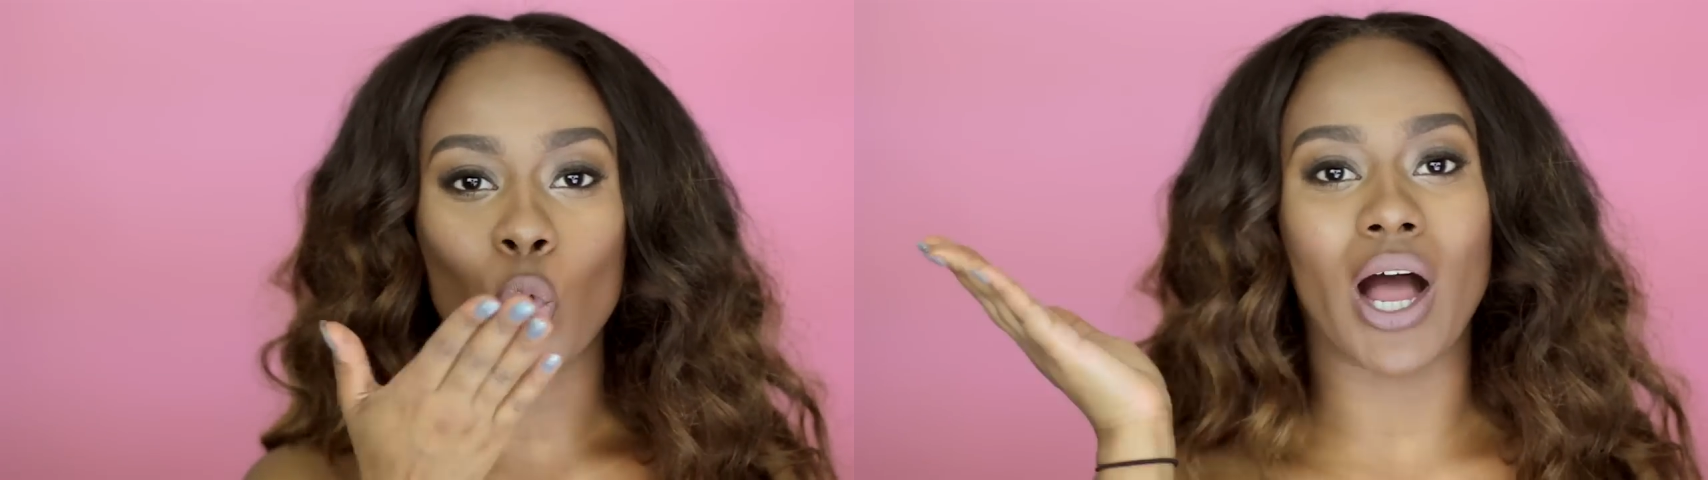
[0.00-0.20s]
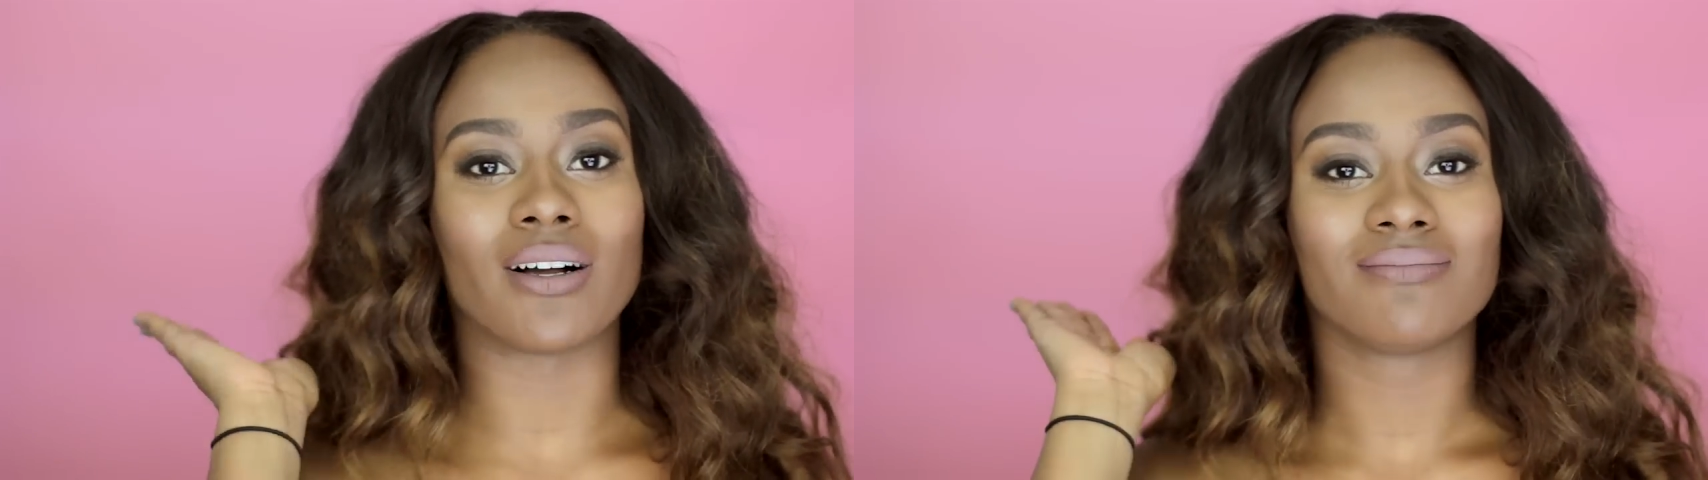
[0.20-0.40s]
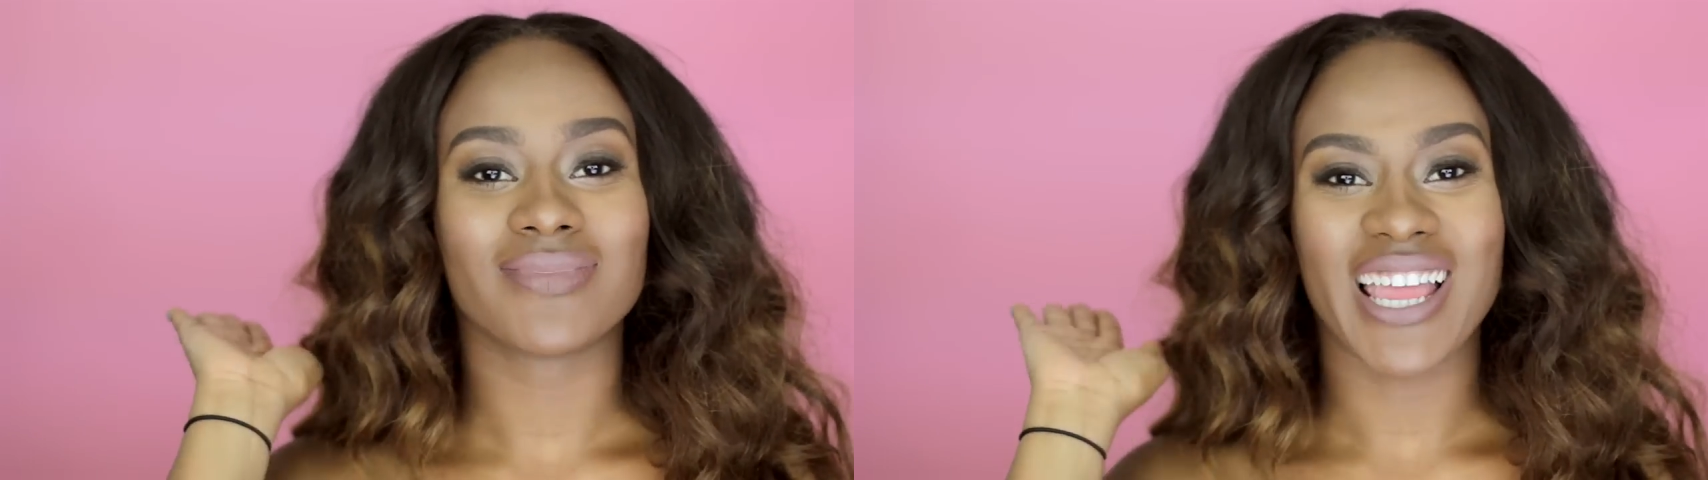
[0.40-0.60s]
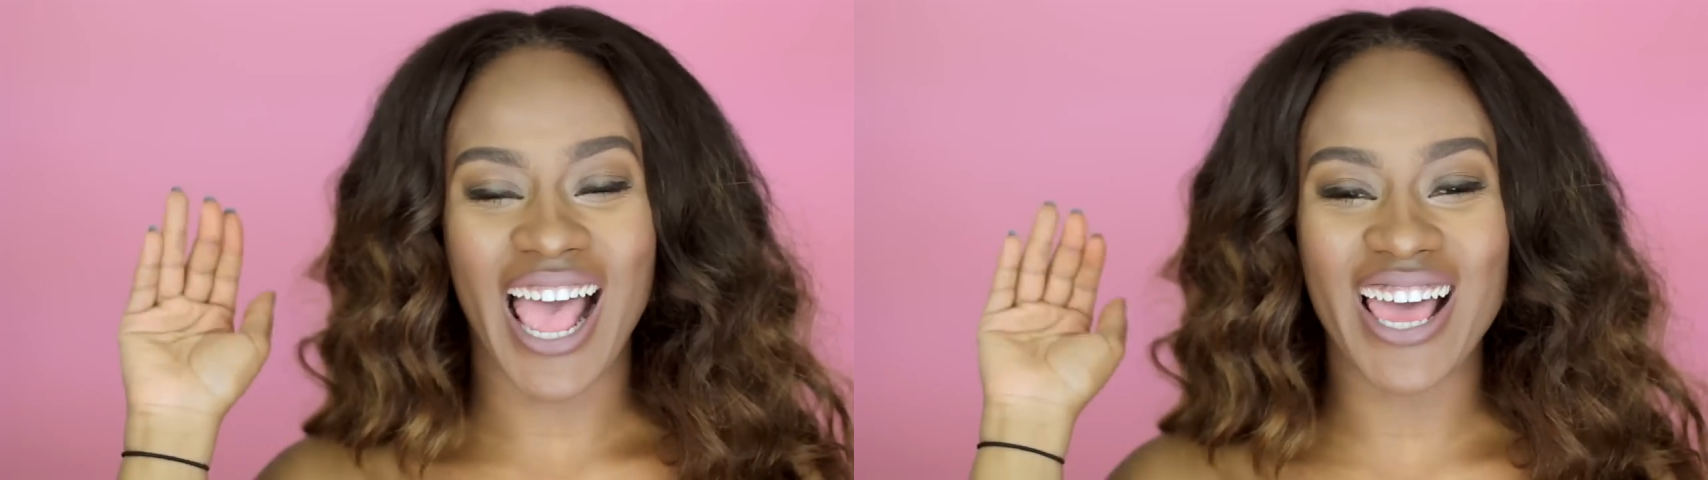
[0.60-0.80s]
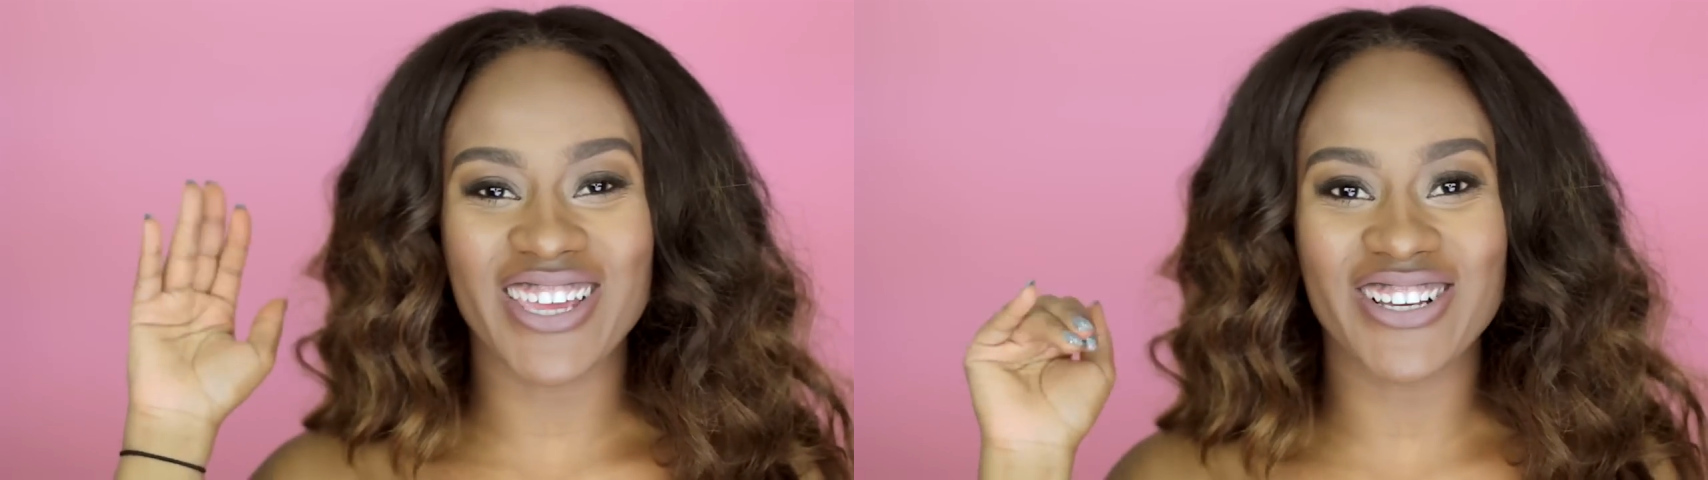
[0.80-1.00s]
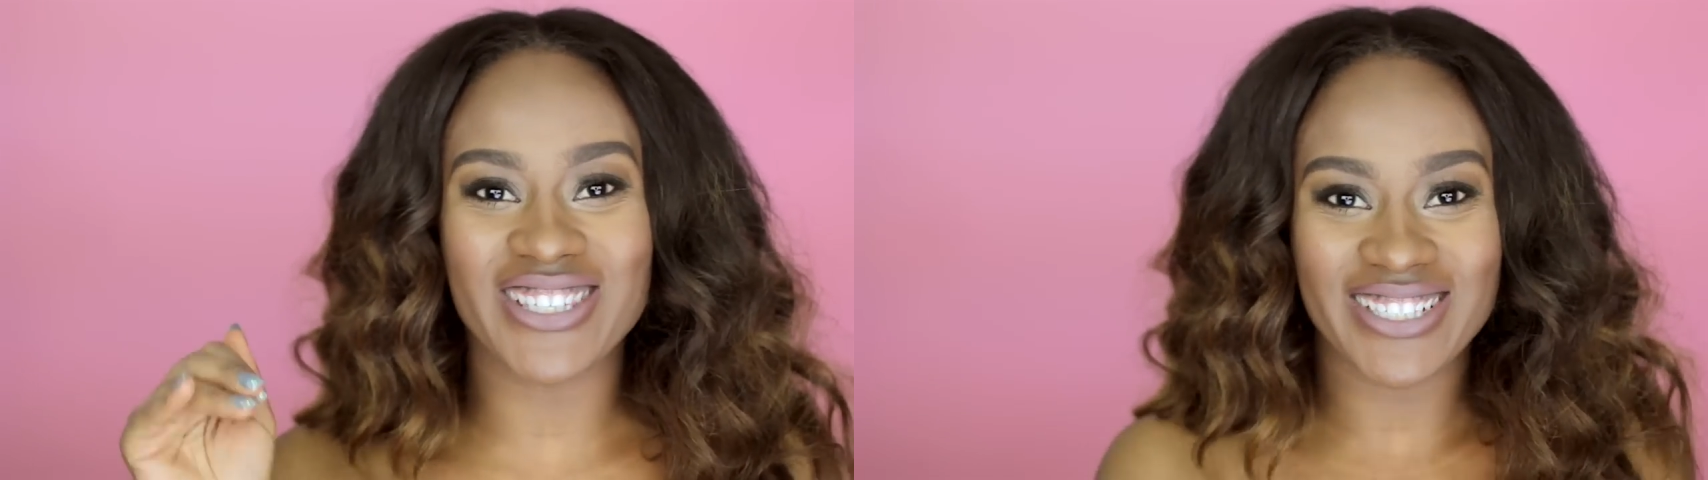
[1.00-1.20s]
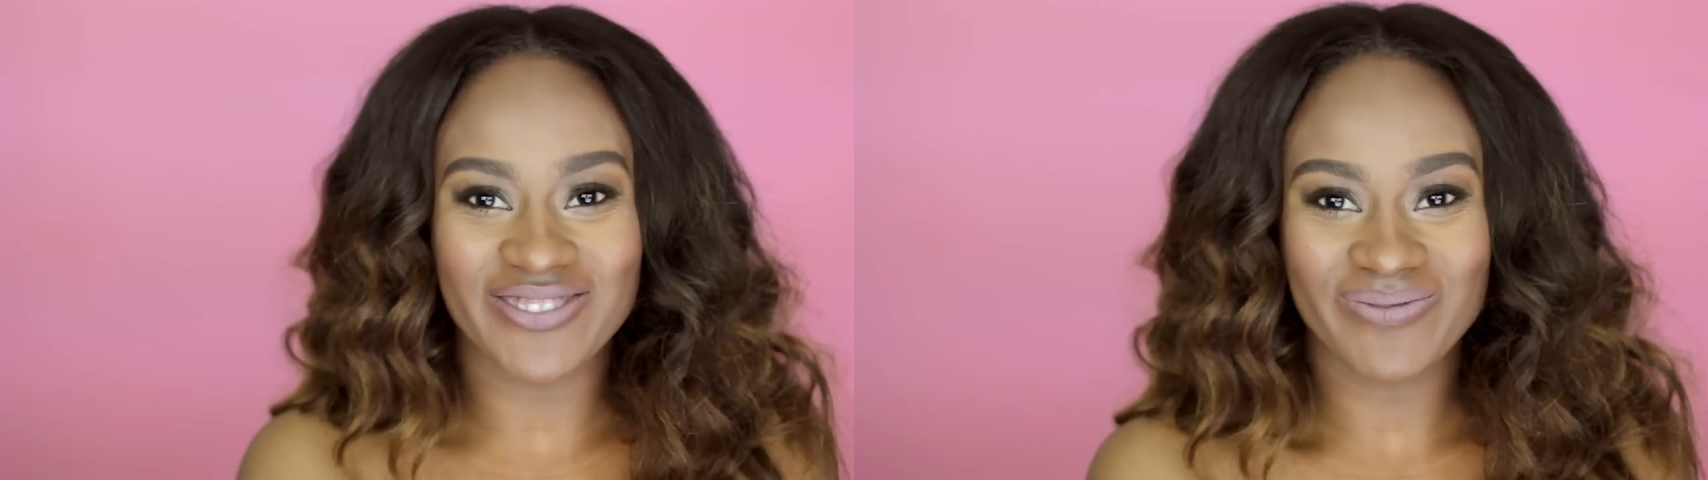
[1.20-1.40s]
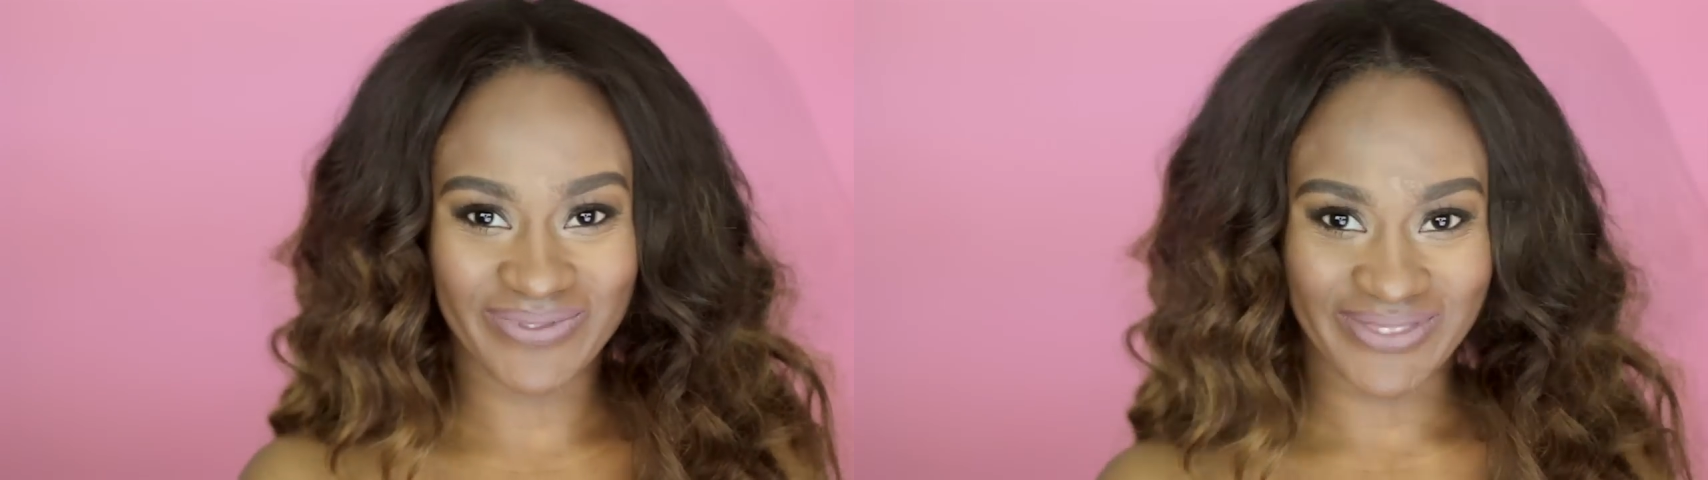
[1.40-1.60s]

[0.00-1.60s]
Mwah. Adios!